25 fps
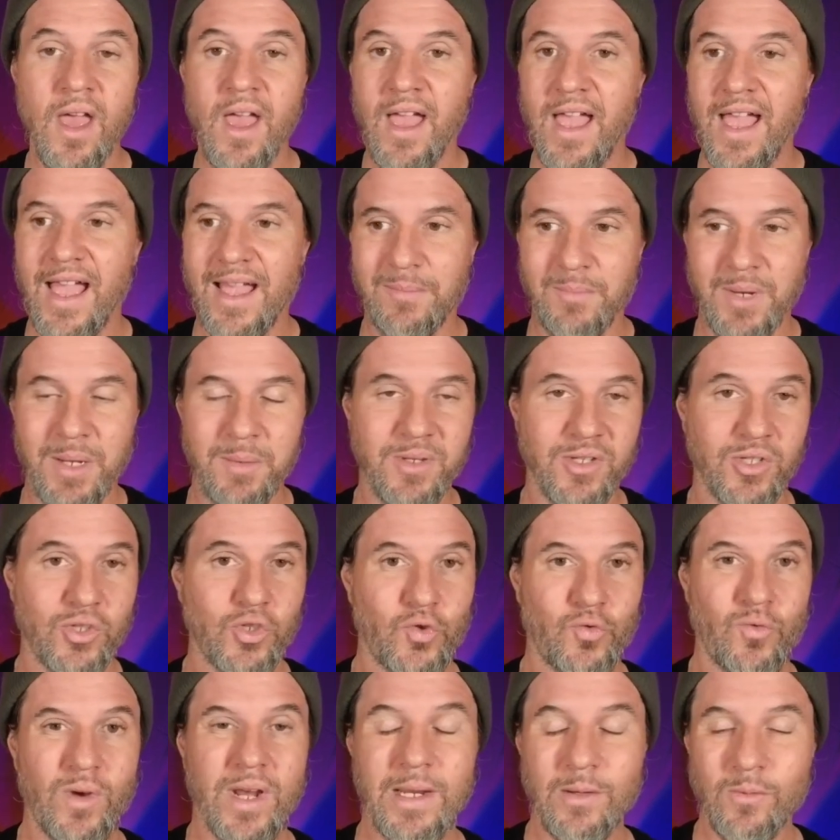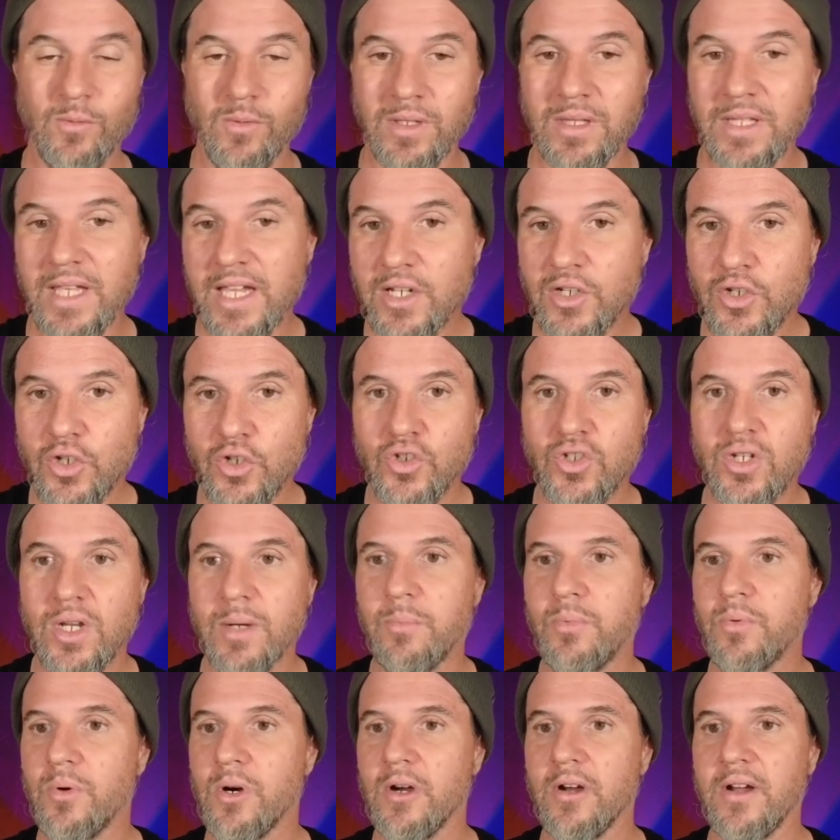and maybe a strained
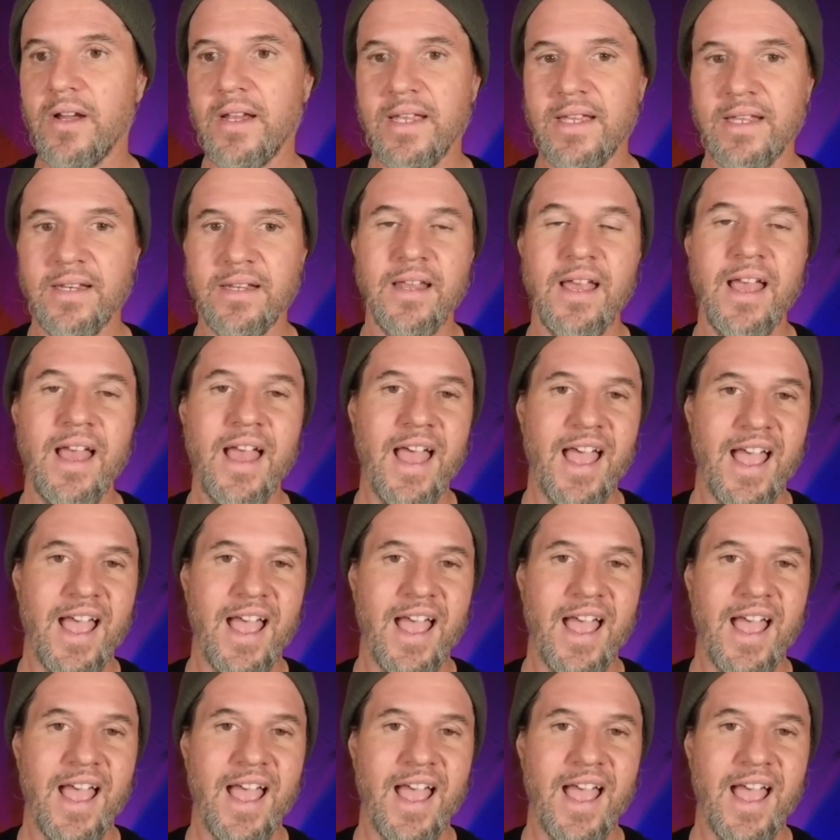relationship we're in,